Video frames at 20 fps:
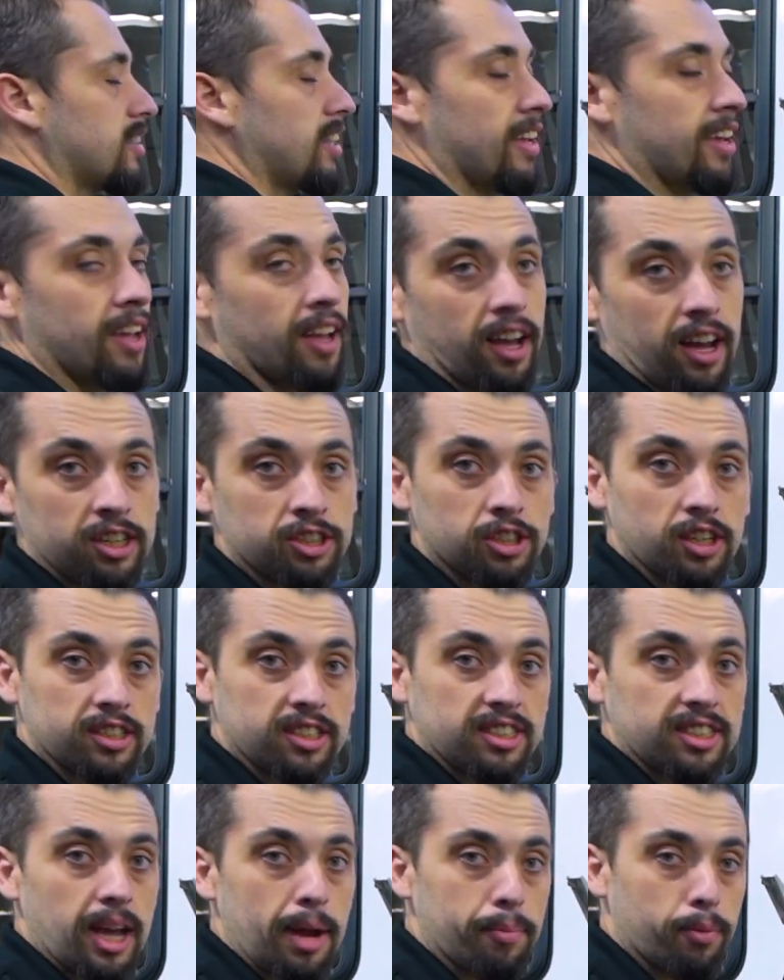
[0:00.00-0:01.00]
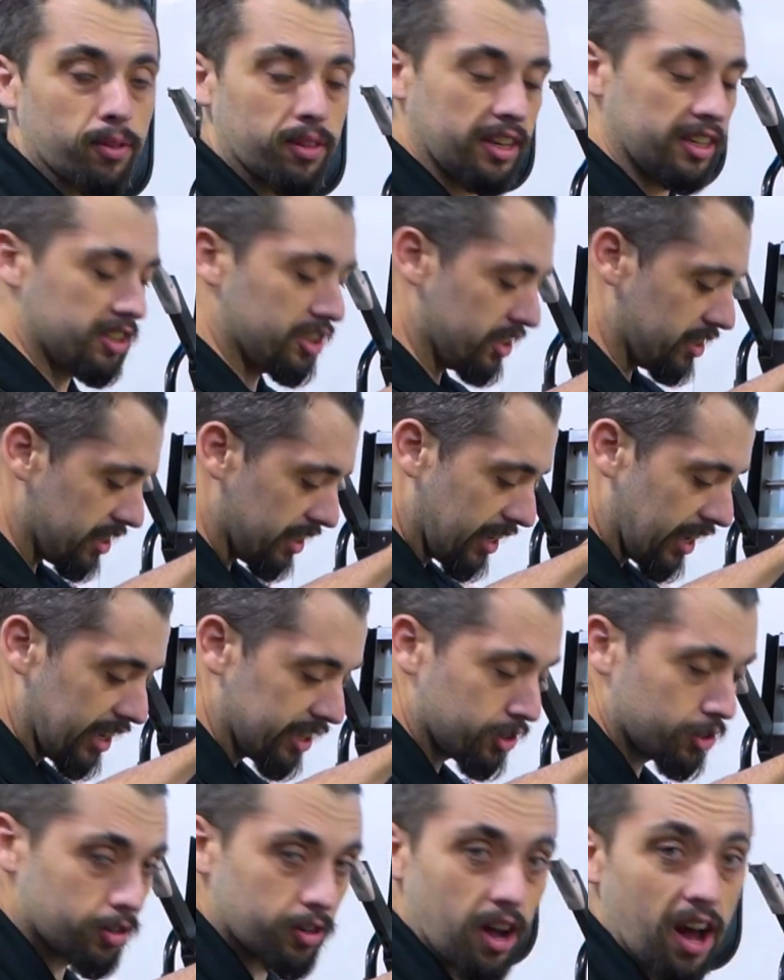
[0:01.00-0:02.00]
They adjust separately just in
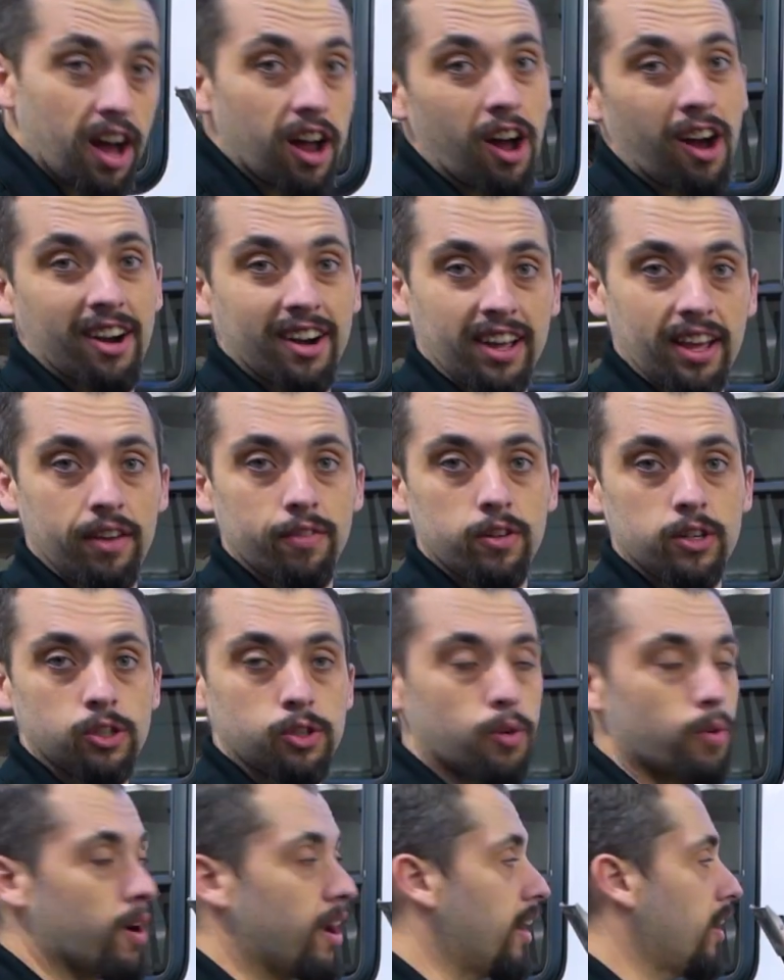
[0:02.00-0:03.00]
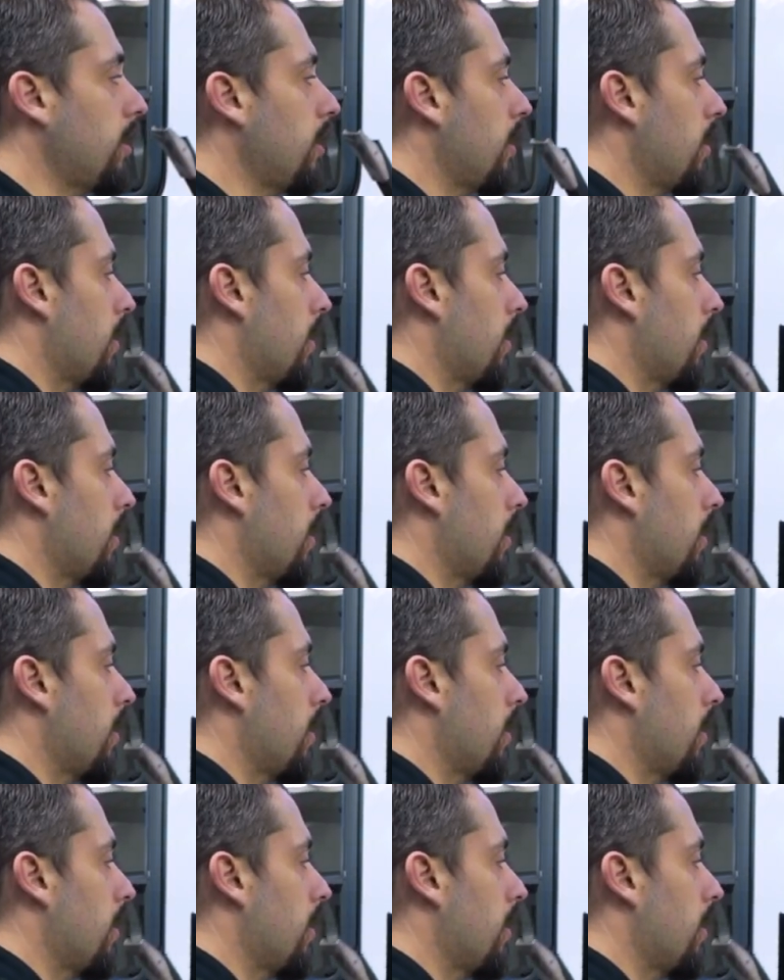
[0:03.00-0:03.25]
case you're not on even terrain.